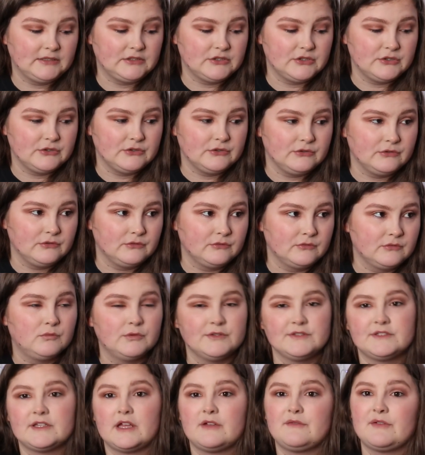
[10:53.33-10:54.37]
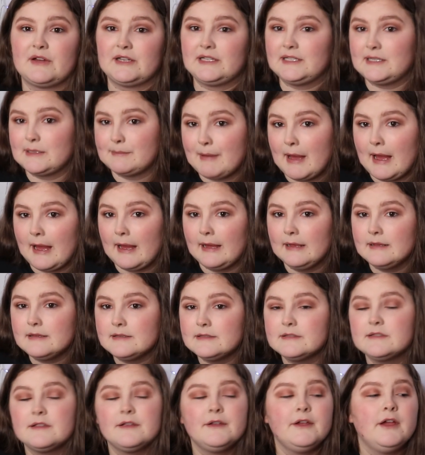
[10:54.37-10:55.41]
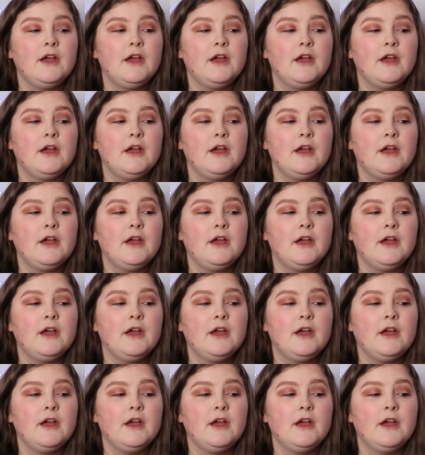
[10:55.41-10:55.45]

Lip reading: to ones that I've had in the past.